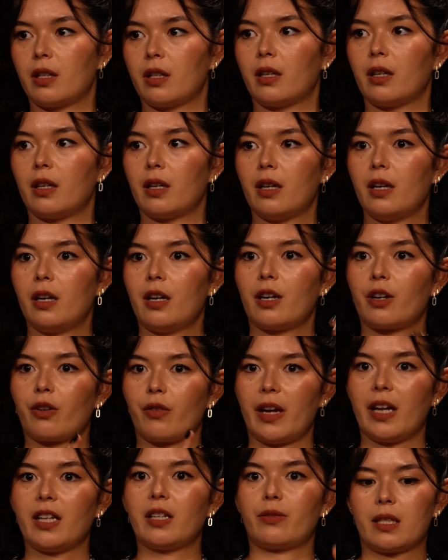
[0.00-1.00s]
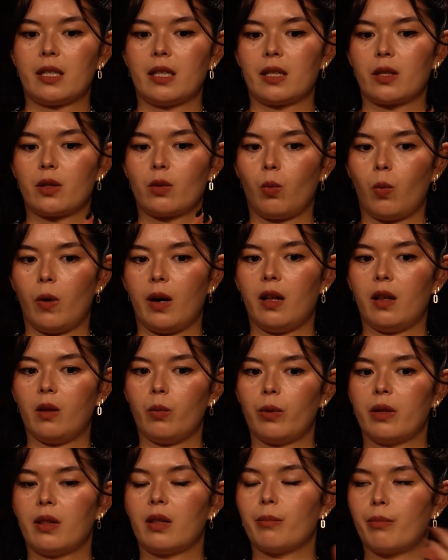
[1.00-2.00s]
the creative sits well
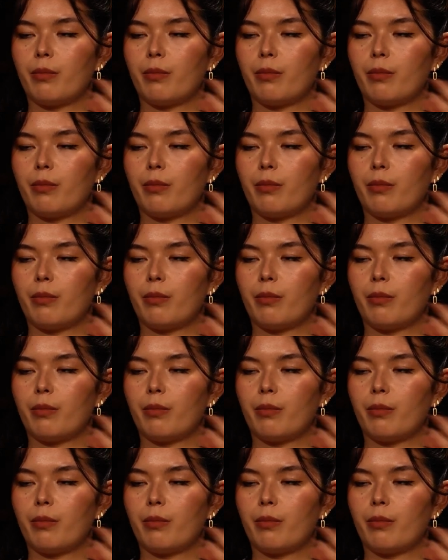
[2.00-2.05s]
with the